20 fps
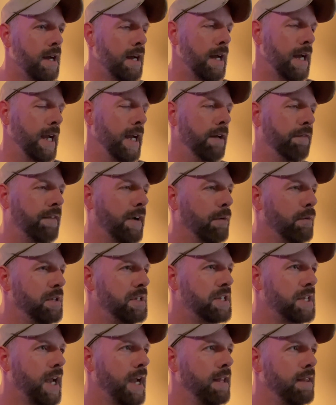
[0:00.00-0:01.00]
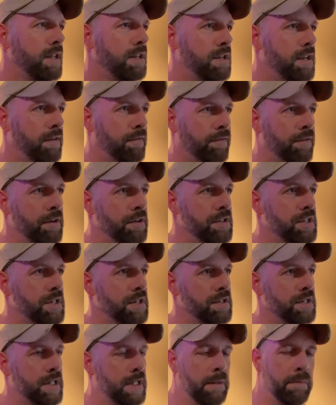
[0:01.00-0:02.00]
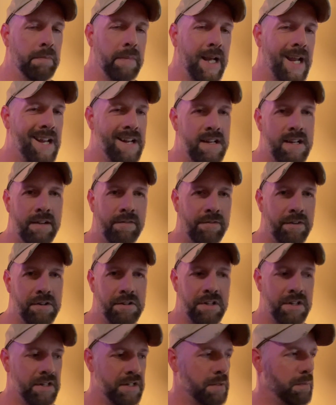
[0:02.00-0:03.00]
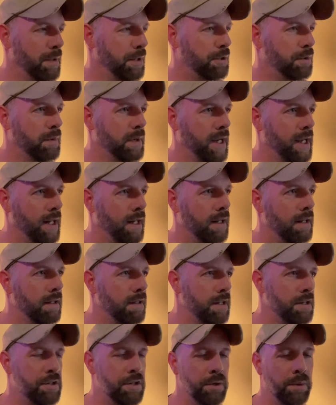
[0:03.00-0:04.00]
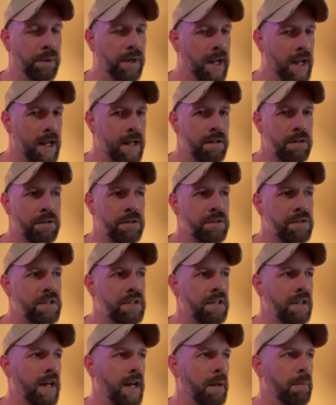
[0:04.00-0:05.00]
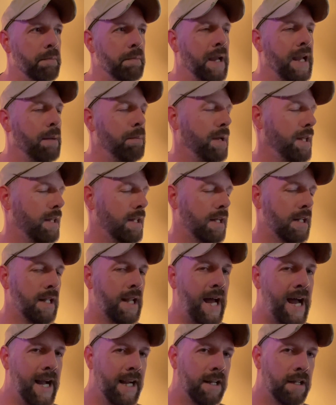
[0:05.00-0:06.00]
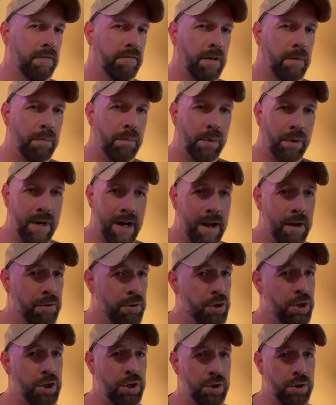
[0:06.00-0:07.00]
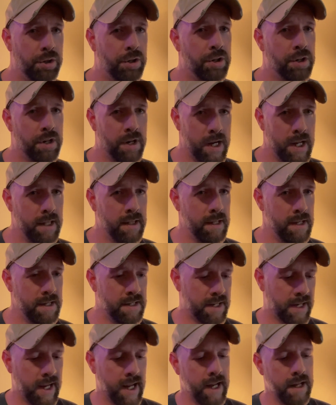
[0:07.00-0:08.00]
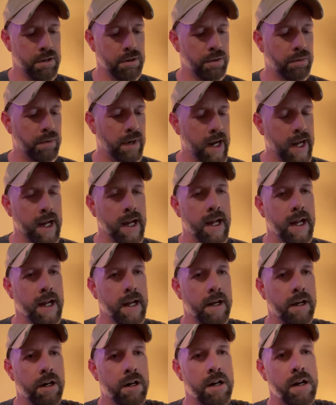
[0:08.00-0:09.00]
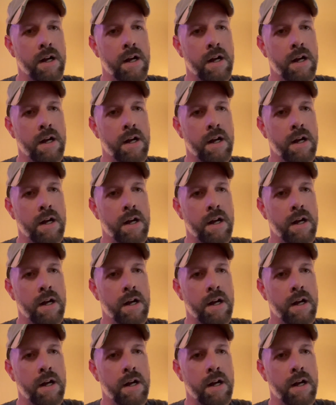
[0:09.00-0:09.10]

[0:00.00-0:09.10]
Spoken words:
If I would say the differences, the main differences between the 2 candles, maybe the lack of a brown sugar in this candle right here,